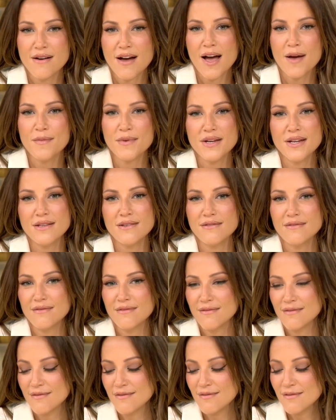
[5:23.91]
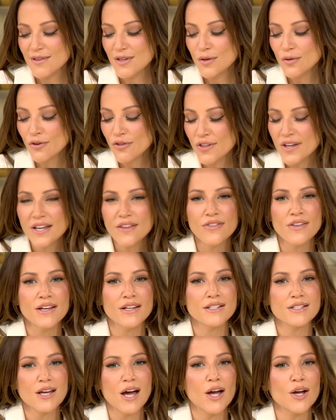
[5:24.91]
I mean, you'd think the
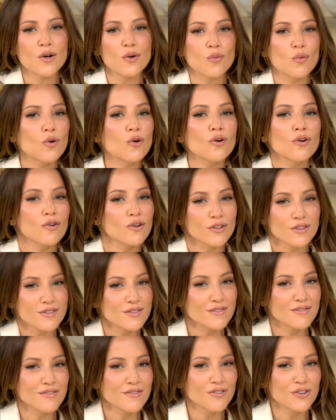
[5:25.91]
entire world